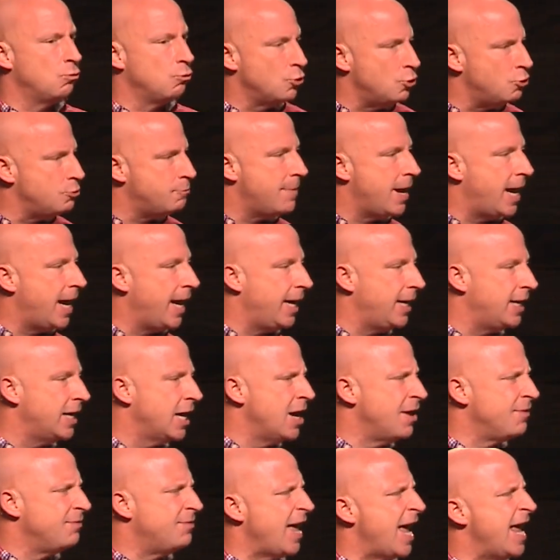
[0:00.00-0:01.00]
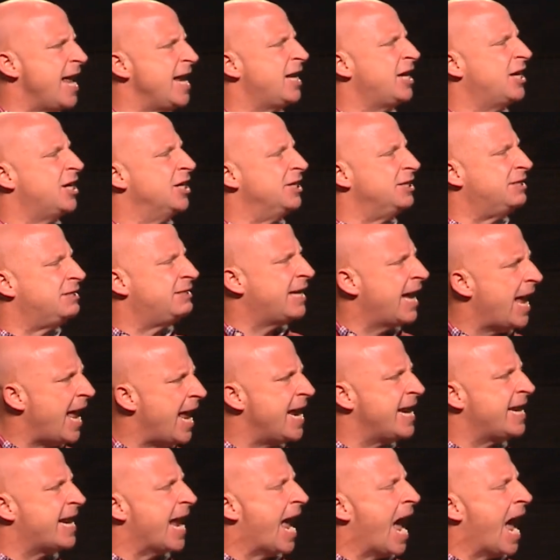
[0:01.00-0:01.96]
roommate, they could take